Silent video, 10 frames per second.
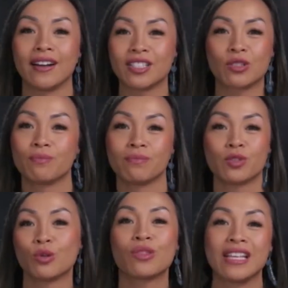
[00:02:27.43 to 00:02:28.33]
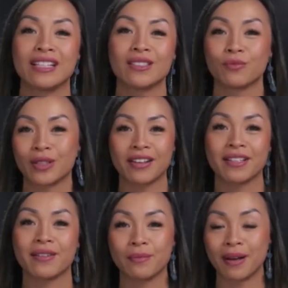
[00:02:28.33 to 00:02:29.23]
I just do things without
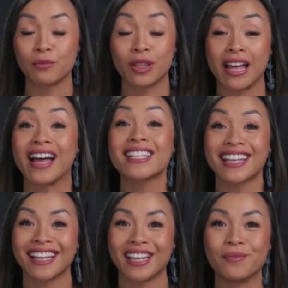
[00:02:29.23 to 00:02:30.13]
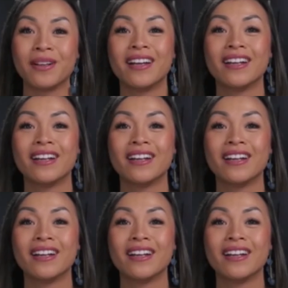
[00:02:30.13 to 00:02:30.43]
him, without asking him,